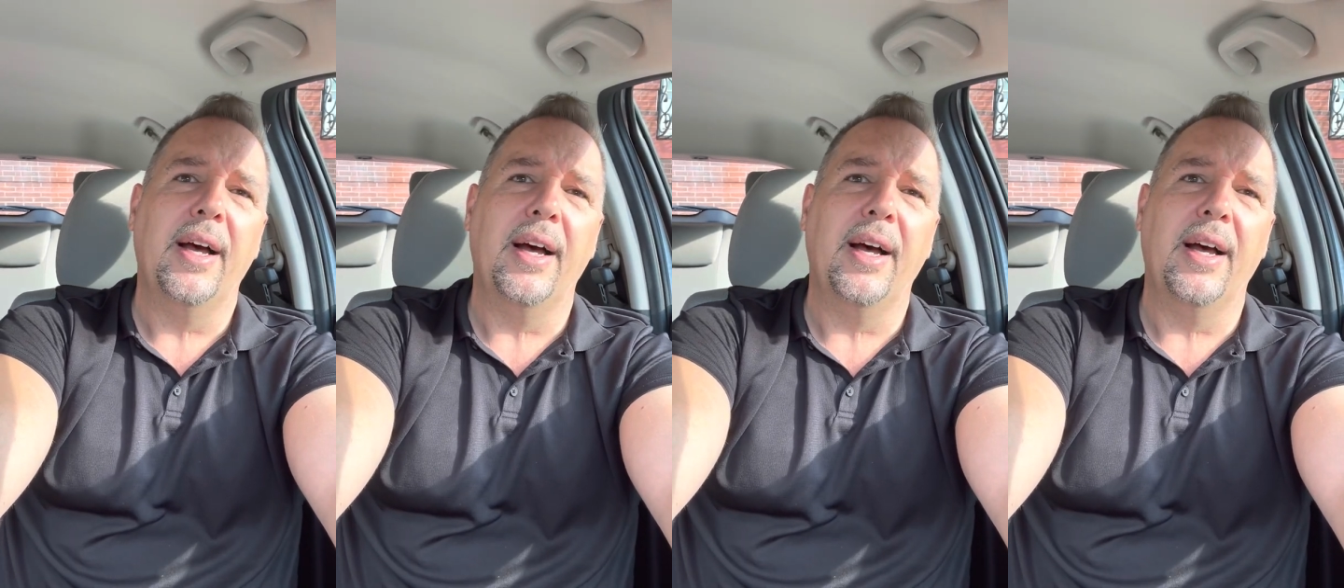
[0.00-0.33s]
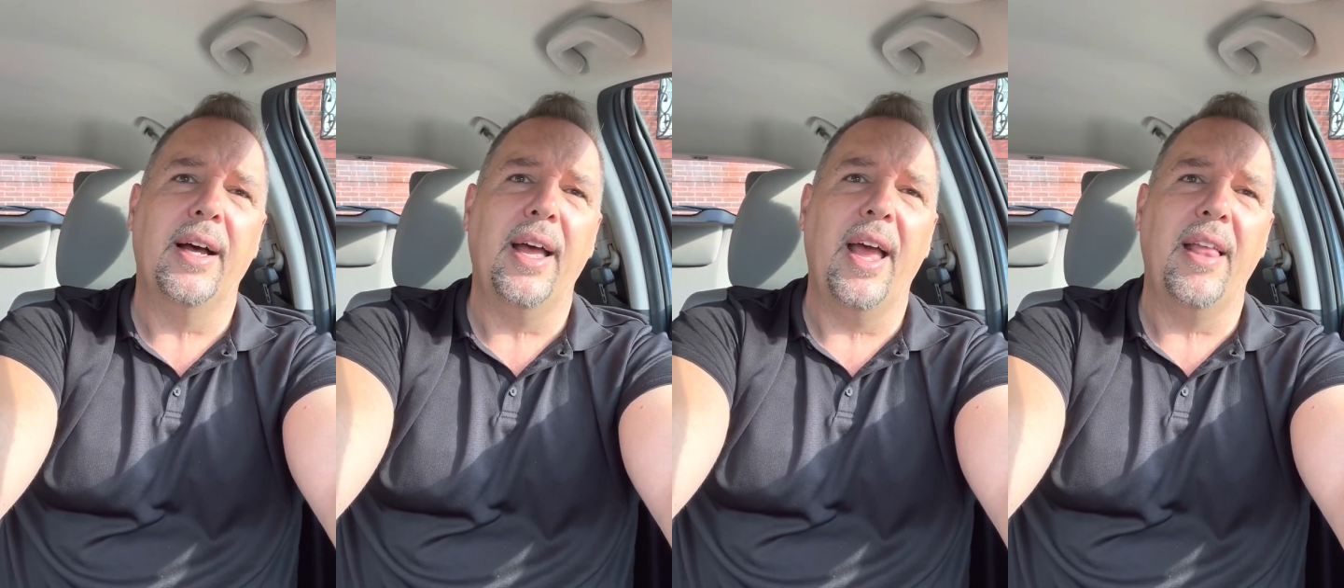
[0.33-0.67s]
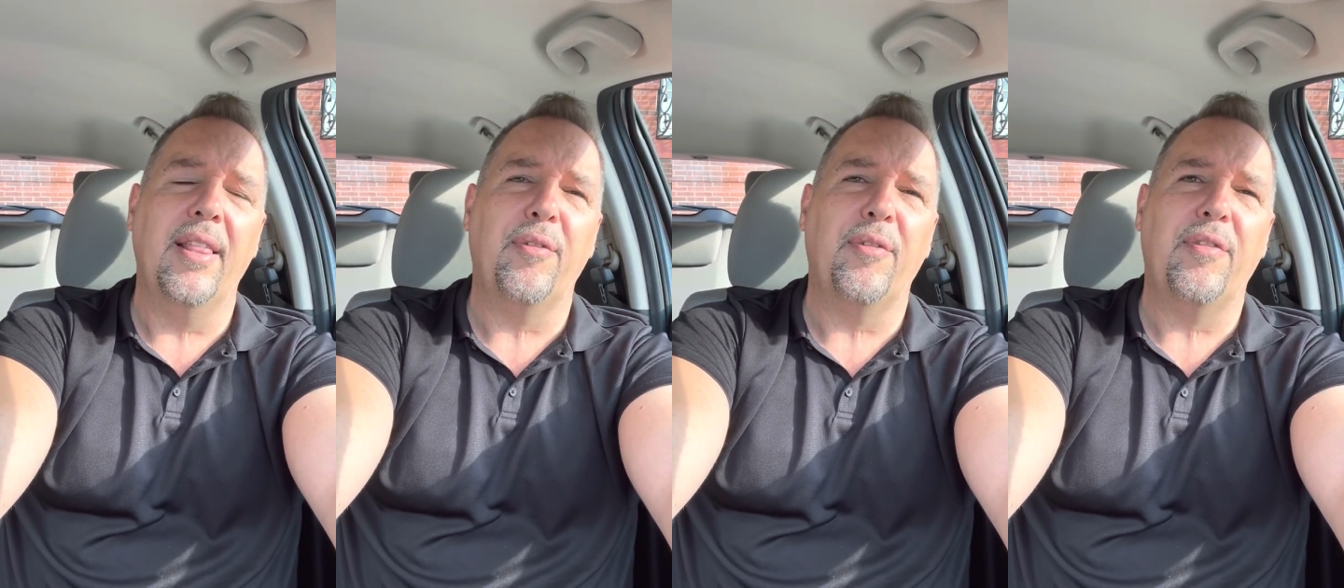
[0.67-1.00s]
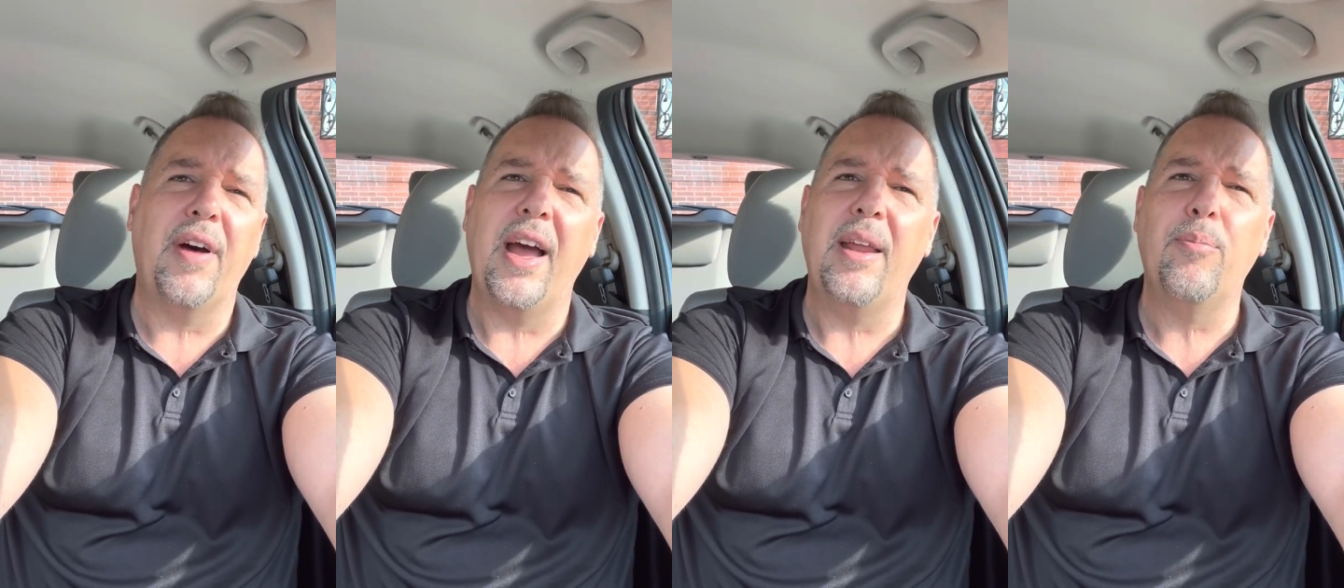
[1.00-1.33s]
And the
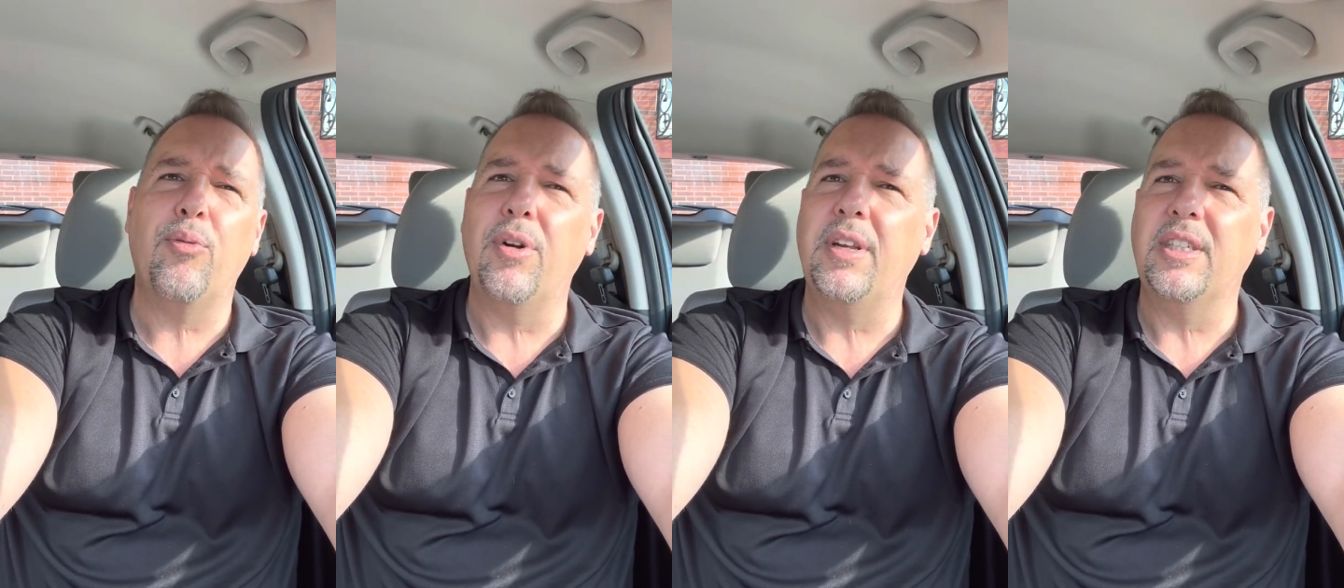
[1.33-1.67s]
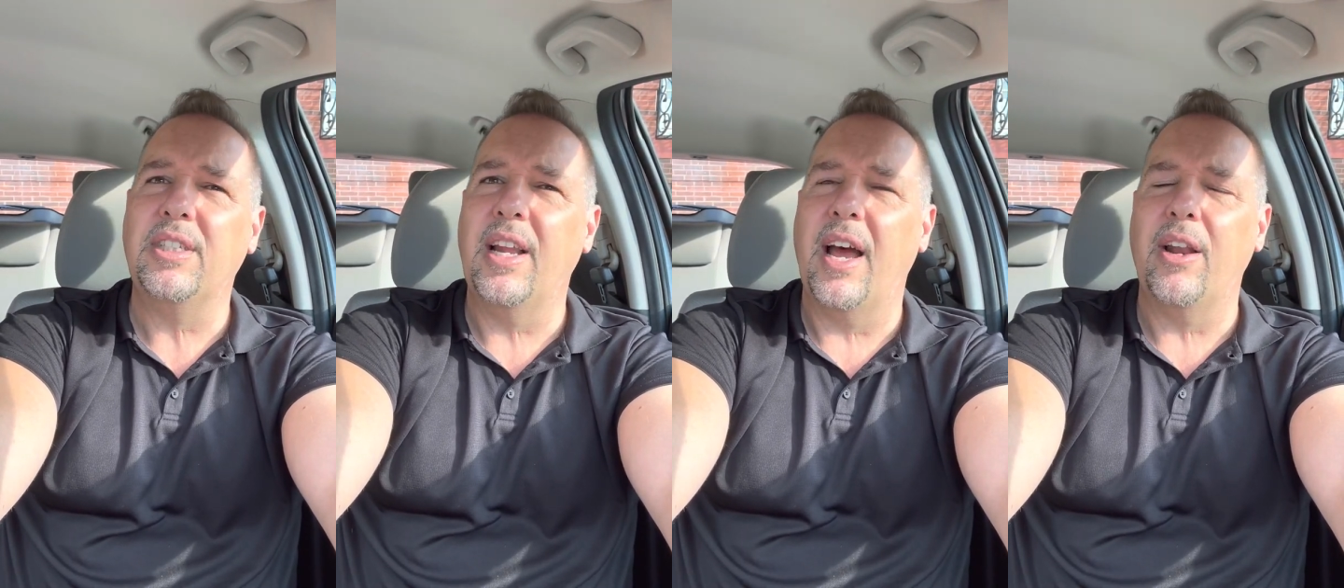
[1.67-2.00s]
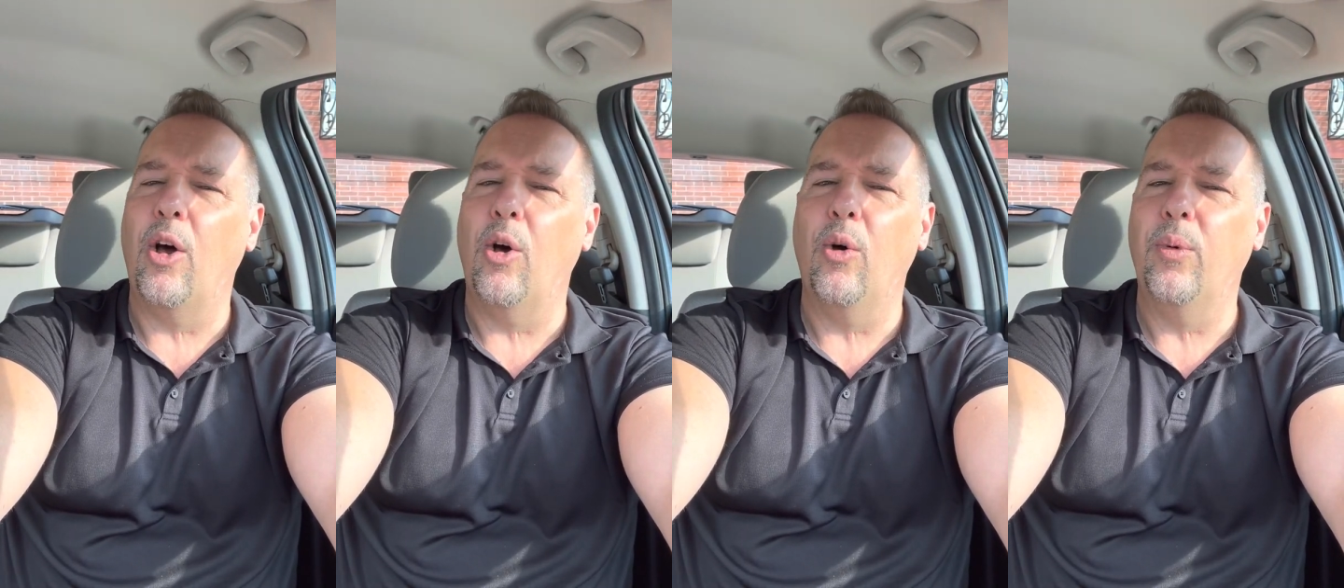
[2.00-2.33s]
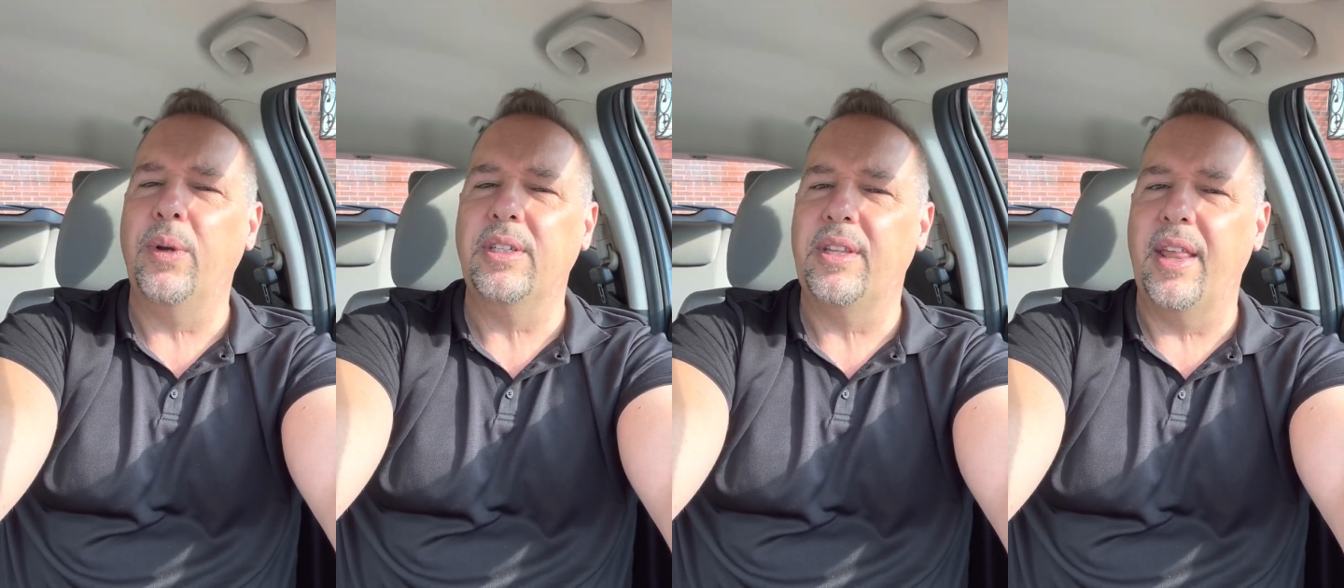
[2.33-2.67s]
fine print is not
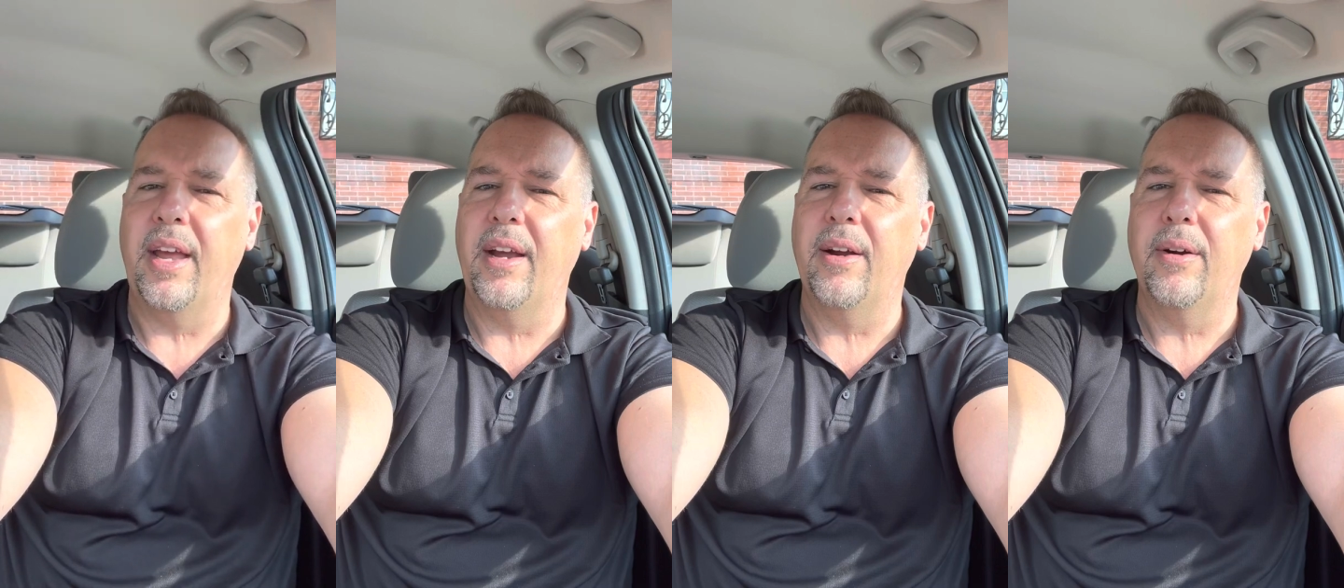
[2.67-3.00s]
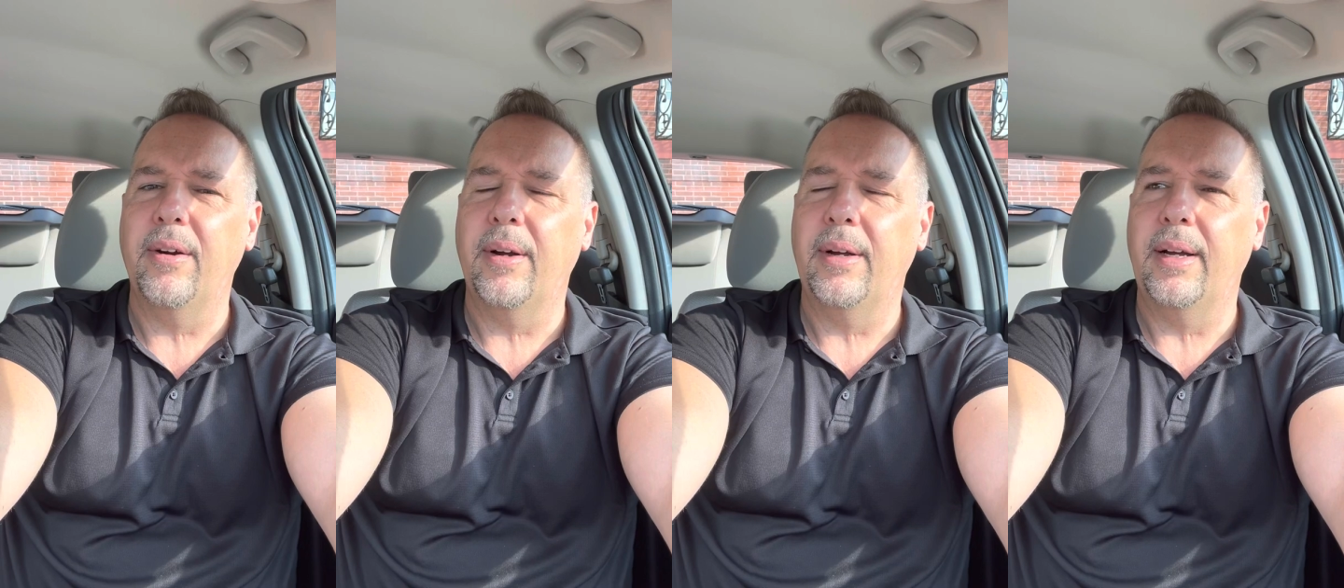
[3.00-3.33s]
always there,